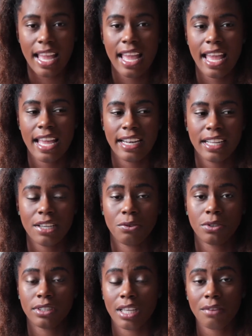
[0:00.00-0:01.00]
And it
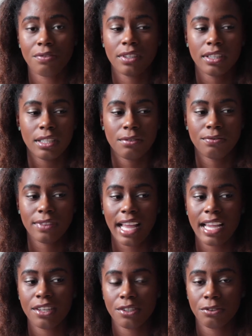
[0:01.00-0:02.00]
will definitely
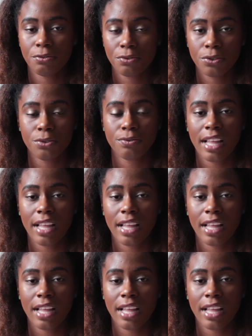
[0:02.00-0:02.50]
flatten your food,